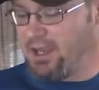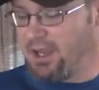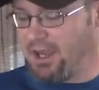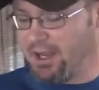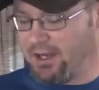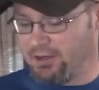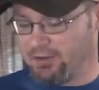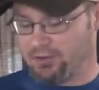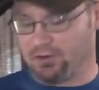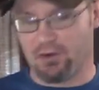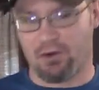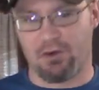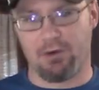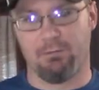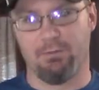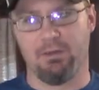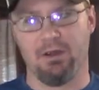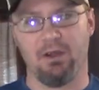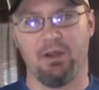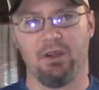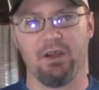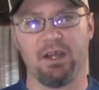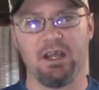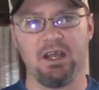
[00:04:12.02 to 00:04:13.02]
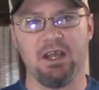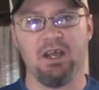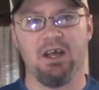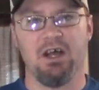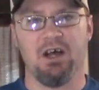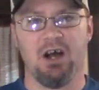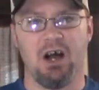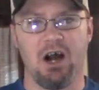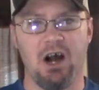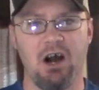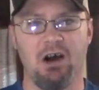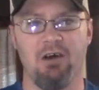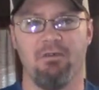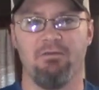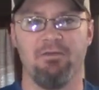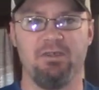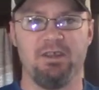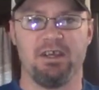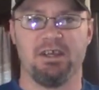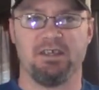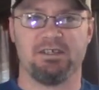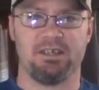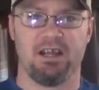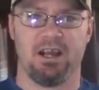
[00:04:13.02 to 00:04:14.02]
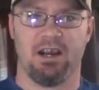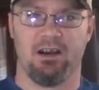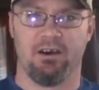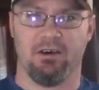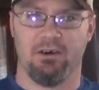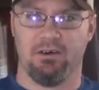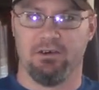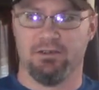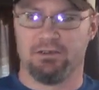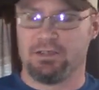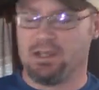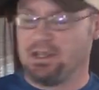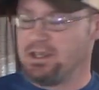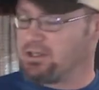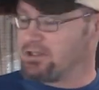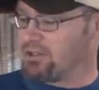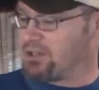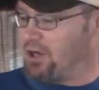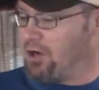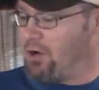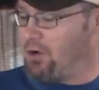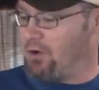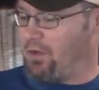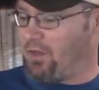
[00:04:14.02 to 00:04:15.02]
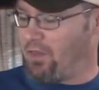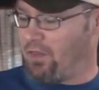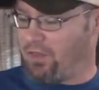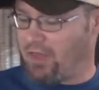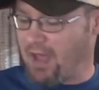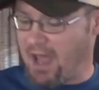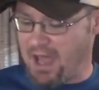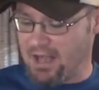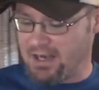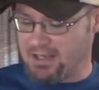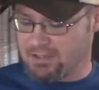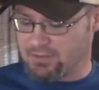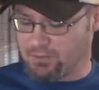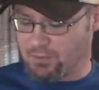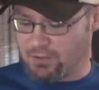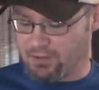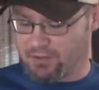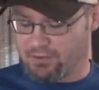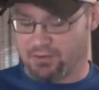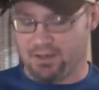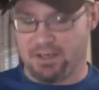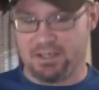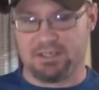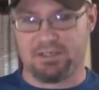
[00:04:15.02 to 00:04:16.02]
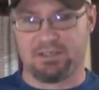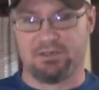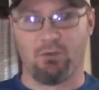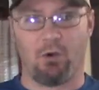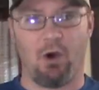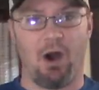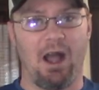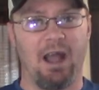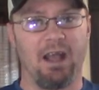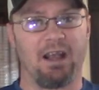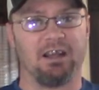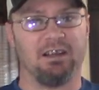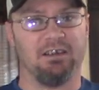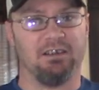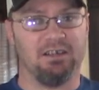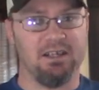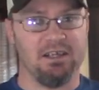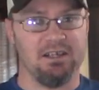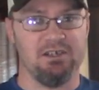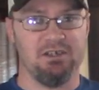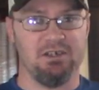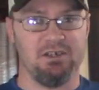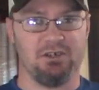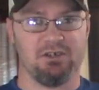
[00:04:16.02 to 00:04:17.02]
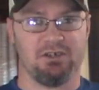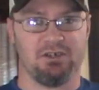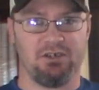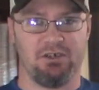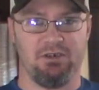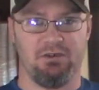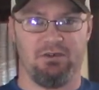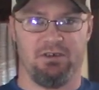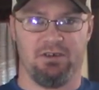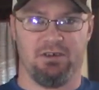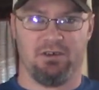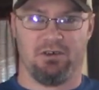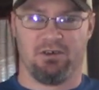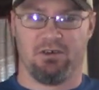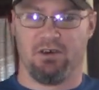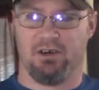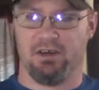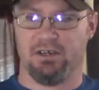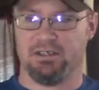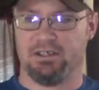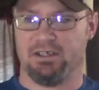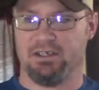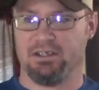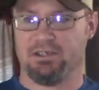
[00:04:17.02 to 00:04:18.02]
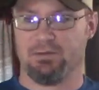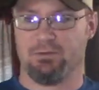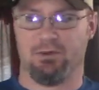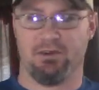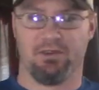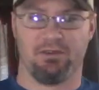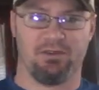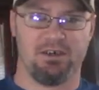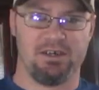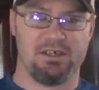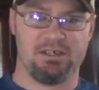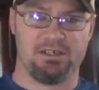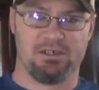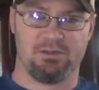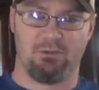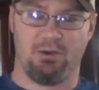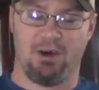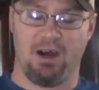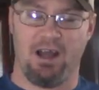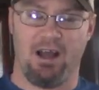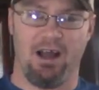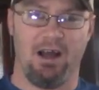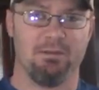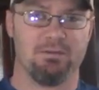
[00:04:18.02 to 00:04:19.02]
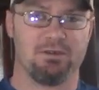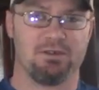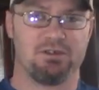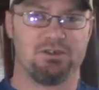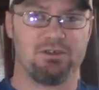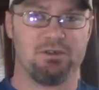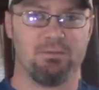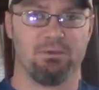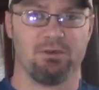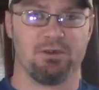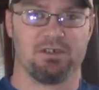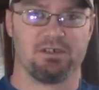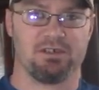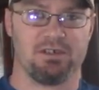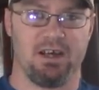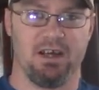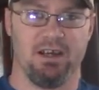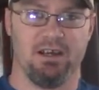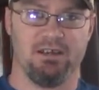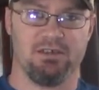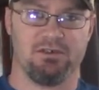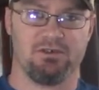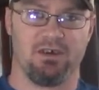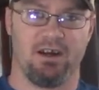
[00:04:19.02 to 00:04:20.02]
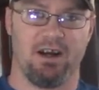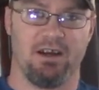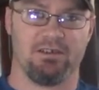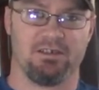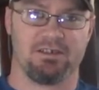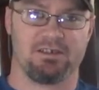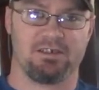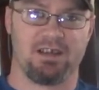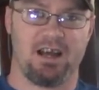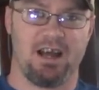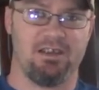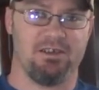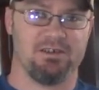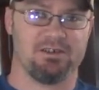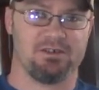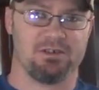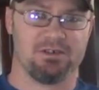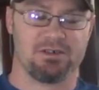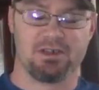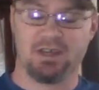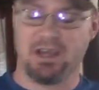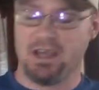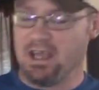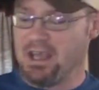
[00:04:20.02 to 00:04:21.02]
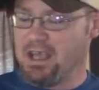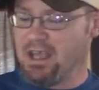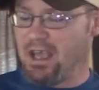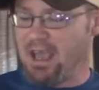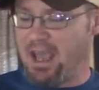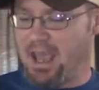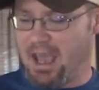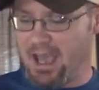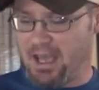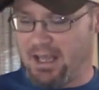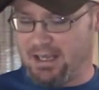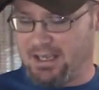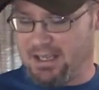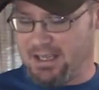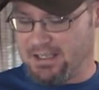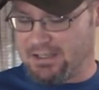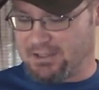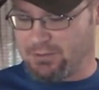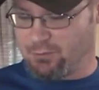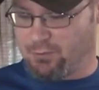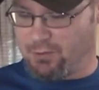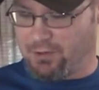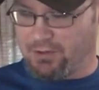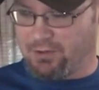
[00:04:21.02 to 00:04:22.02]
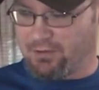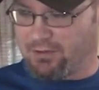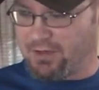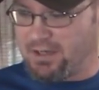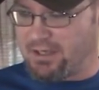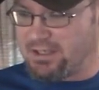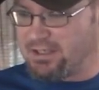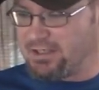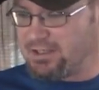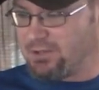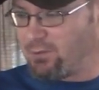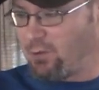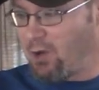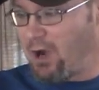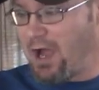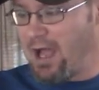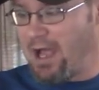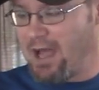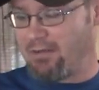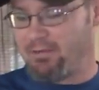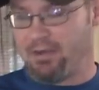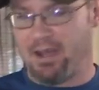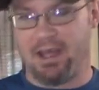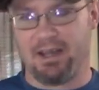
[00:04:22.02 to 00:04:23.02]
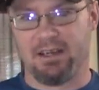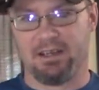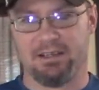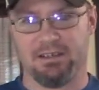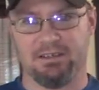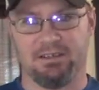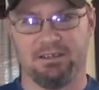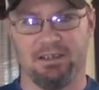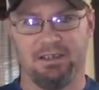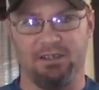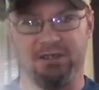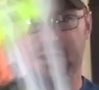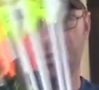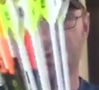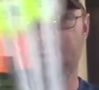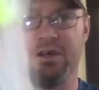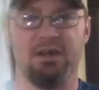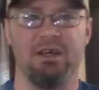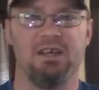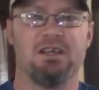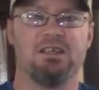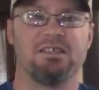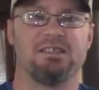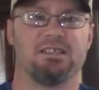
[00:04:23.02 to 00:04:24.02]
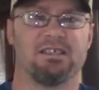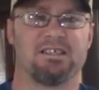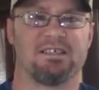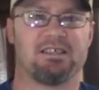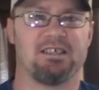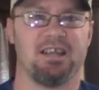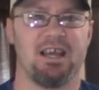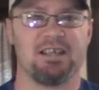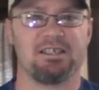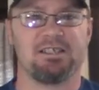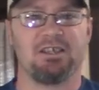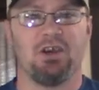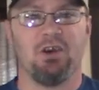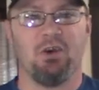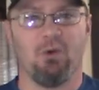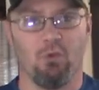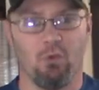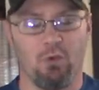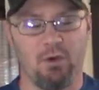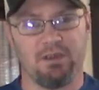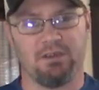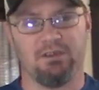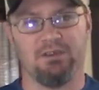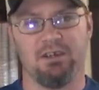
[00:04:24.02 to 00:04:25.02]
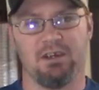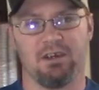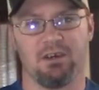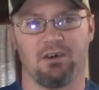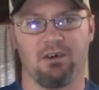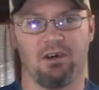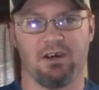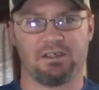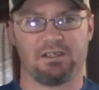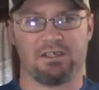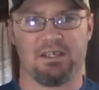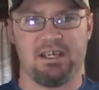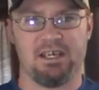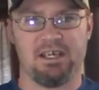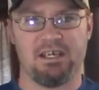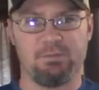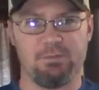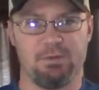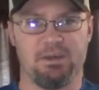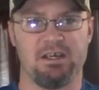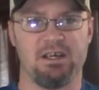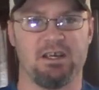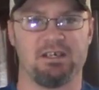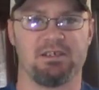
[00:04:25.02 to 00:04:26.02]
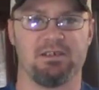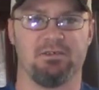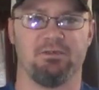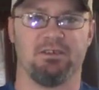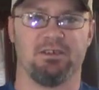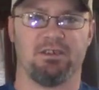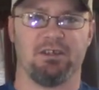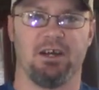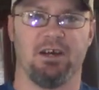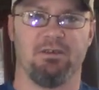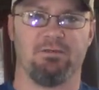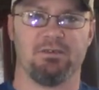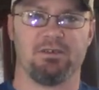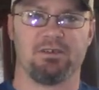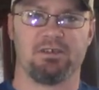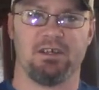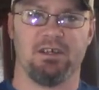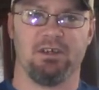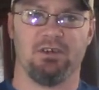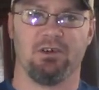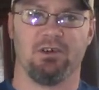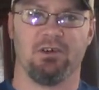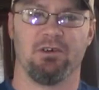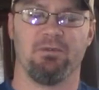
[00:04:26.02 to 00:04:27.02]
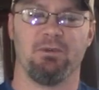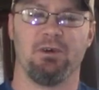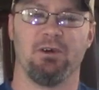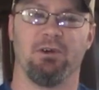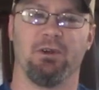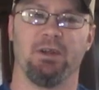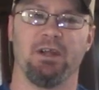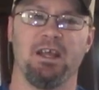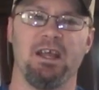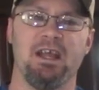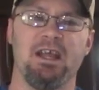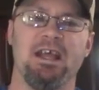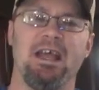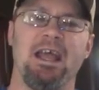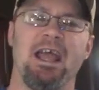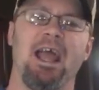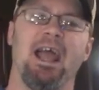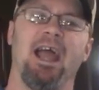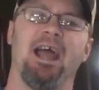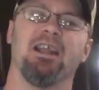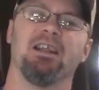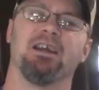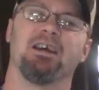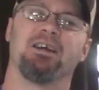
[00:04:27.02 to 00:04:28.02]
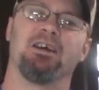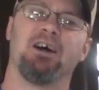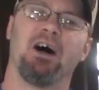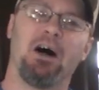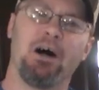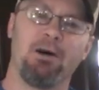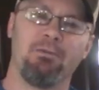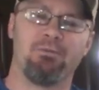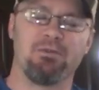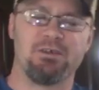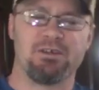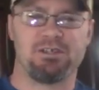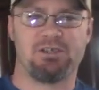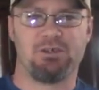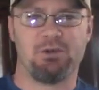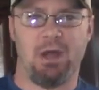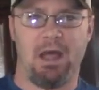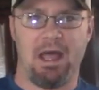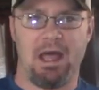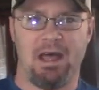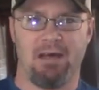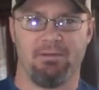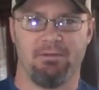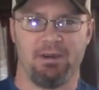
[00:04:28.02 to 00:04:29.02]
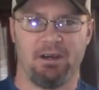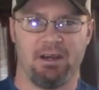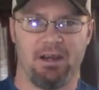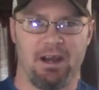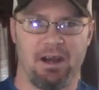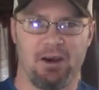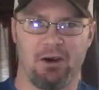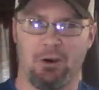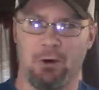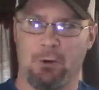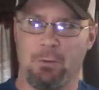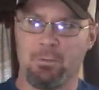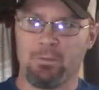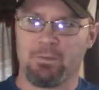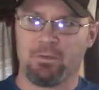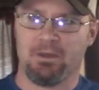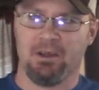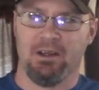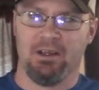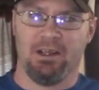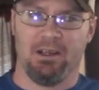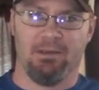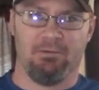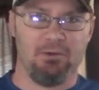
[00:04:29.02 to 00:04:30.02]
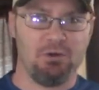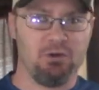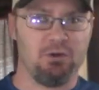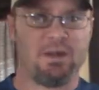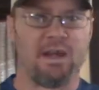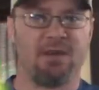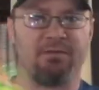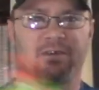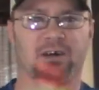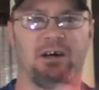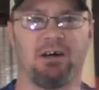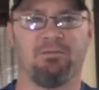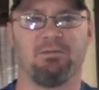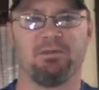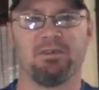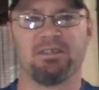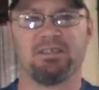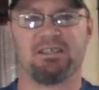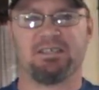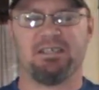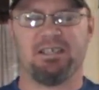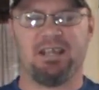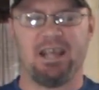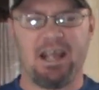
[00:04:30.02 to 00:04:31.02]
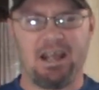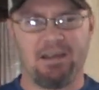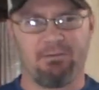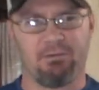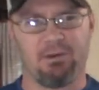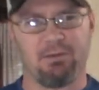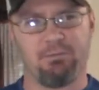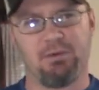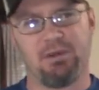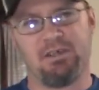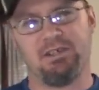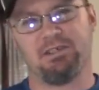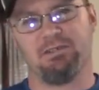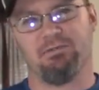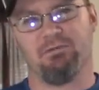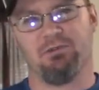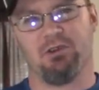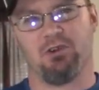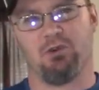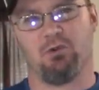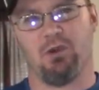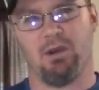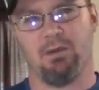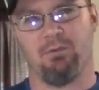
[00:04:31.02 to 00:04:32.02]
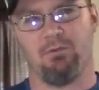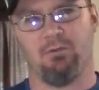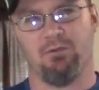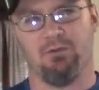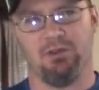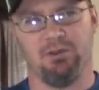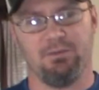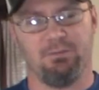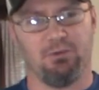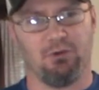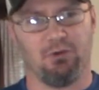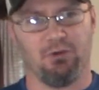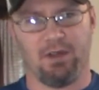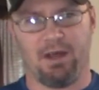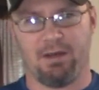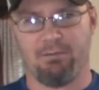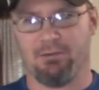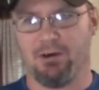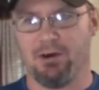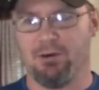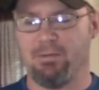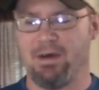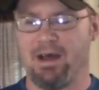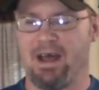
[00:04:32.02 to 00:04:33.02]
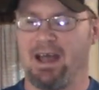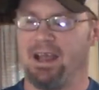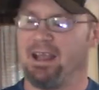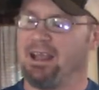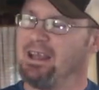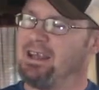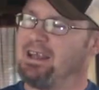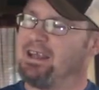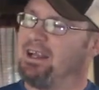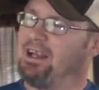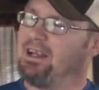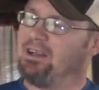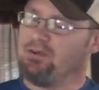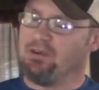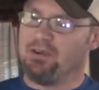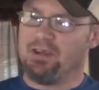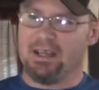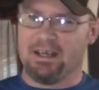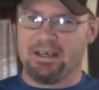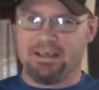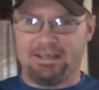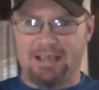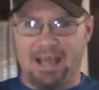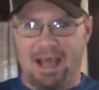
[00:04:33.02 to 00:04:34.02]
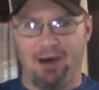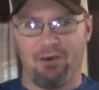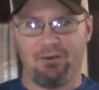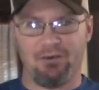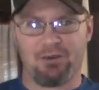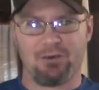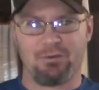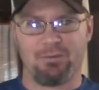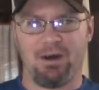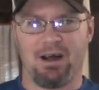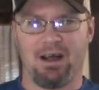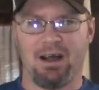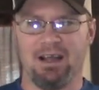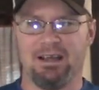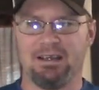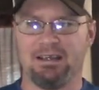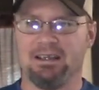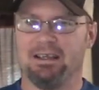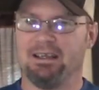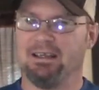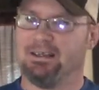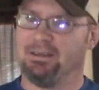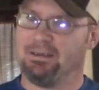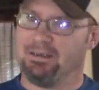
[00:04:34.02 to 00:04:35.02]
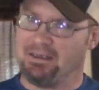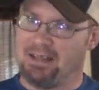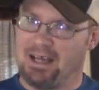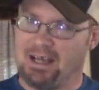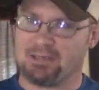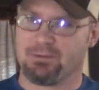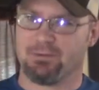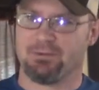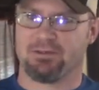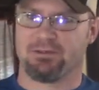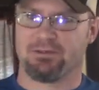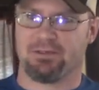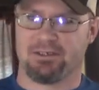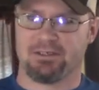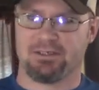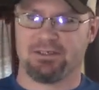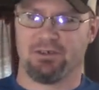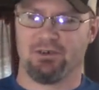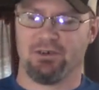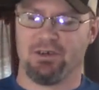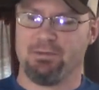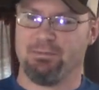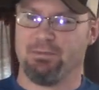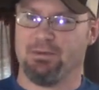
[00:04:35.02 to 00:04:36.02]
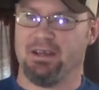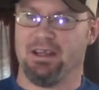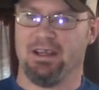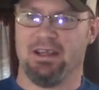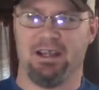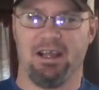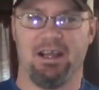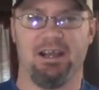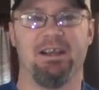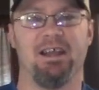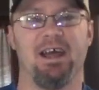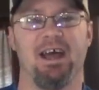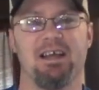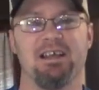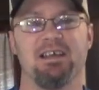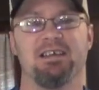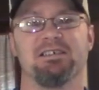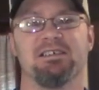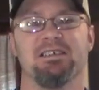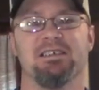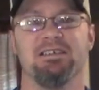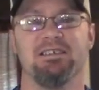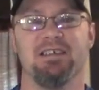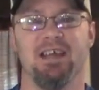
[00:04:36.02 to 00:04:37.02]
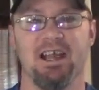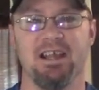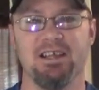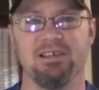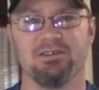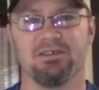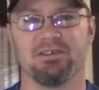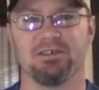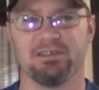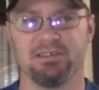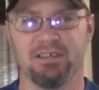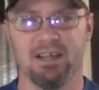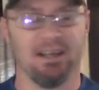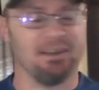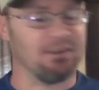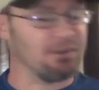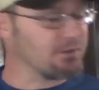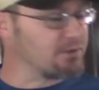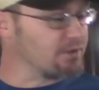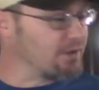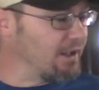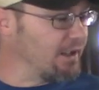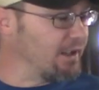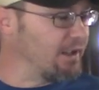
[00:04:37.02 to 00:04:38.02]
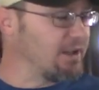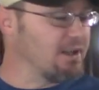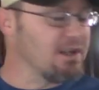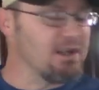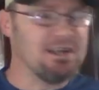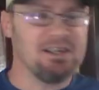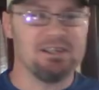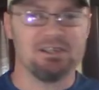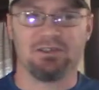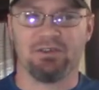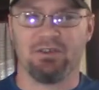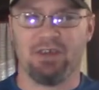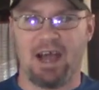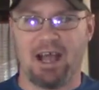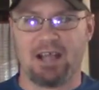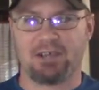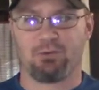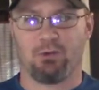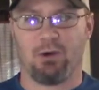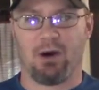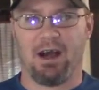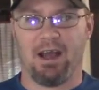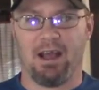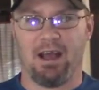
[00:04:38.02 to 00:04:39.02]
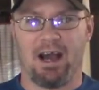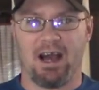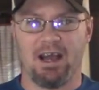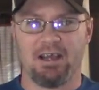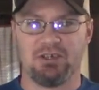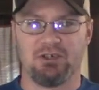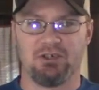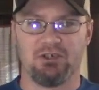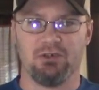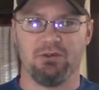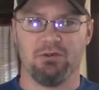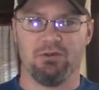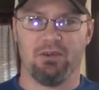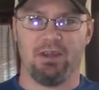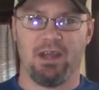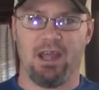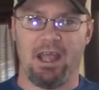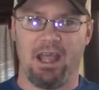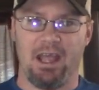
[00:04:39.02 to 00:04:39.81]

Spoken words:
and durability of these arrows. So that is one of the reasons why I continue to shoot deer crossing. It's one of the reasons why I'm super excited to try out the silencers, and it's one of the reasons why I've had continued success with deer crossing is because of the toughness and durability and the confidence you have in an arrow. If you don't have confidence in every piece of your equipment, when you pull that bow back and you get doubt in your mind, that's when it starts to creep in, and that is a dangerous thing. So that's why I shoot